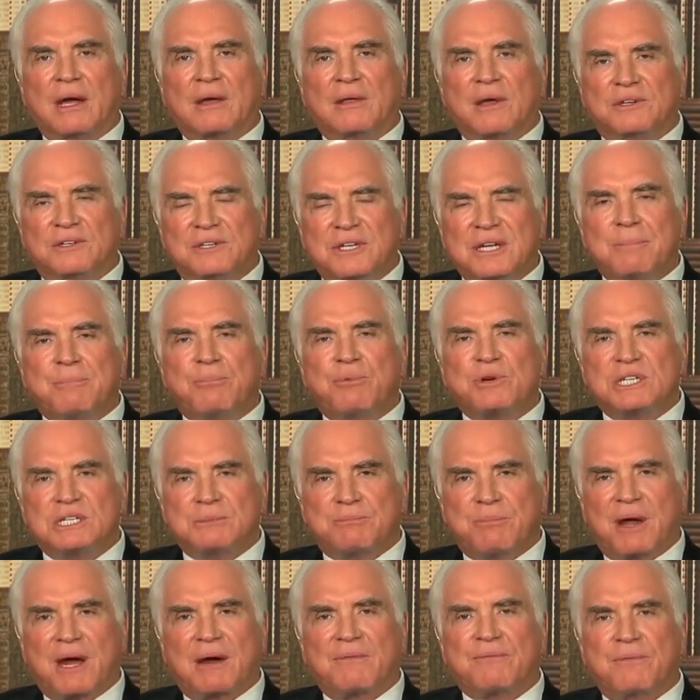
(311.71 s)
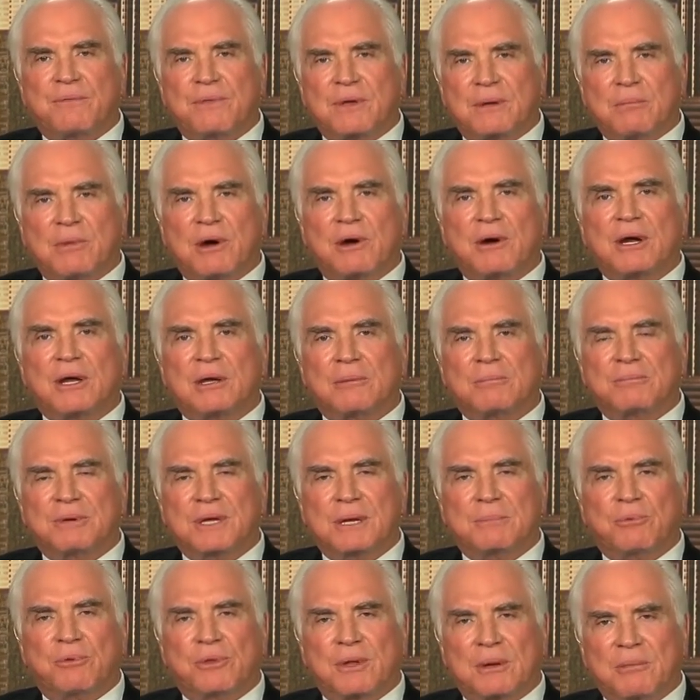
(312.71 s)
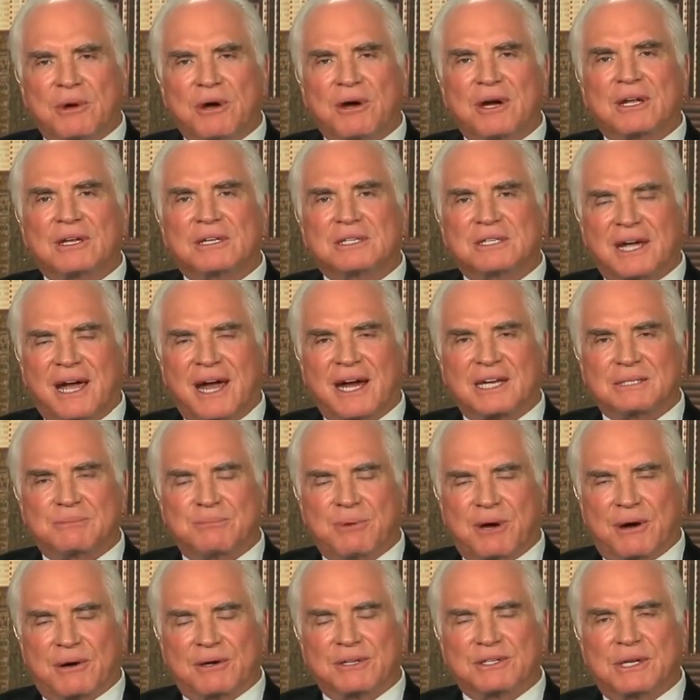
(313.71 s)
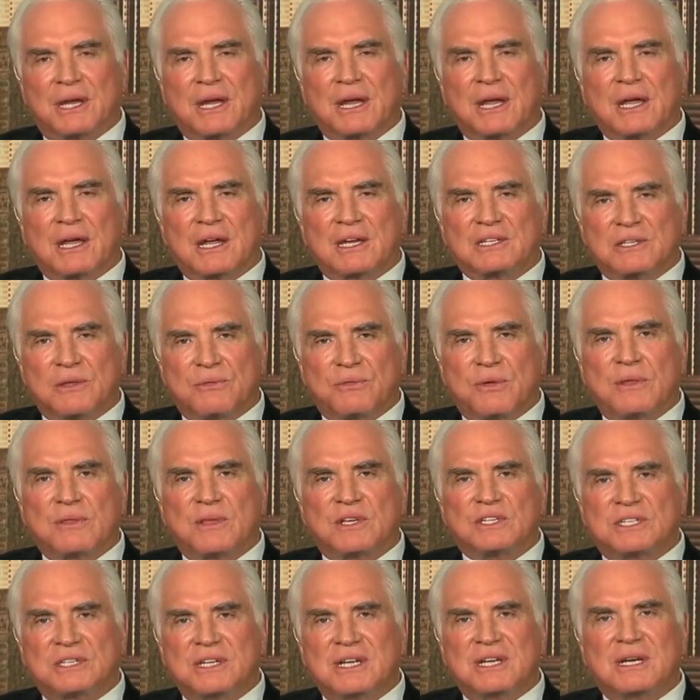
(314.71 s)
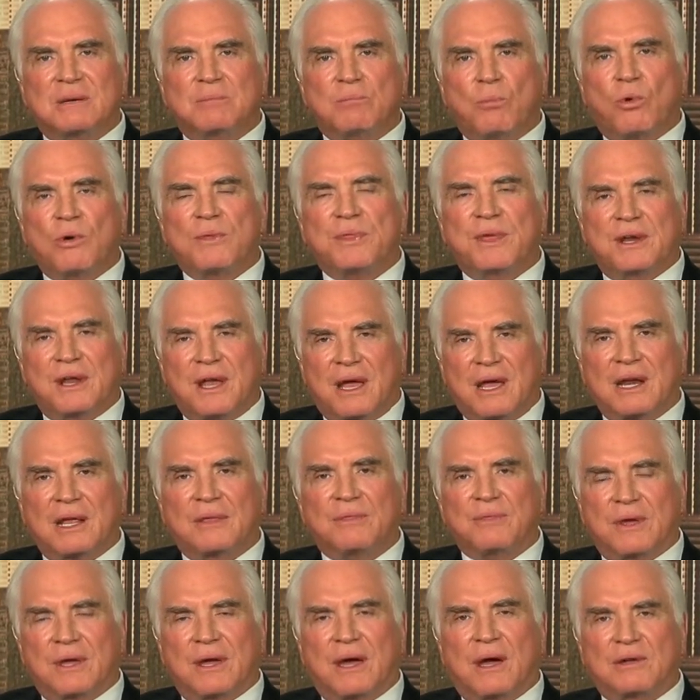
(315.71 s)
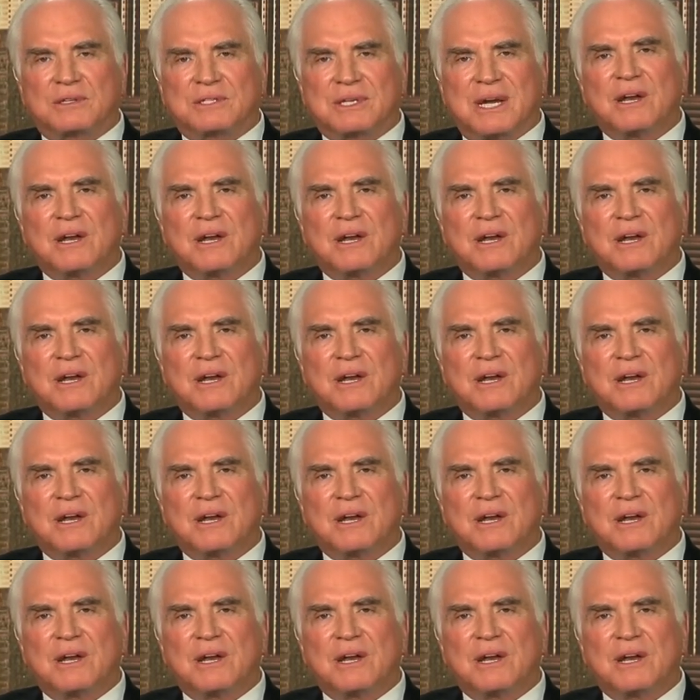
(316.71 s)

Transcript: A deep respect for the American people, the American taxpayers, is the thing that's needed more than anything else.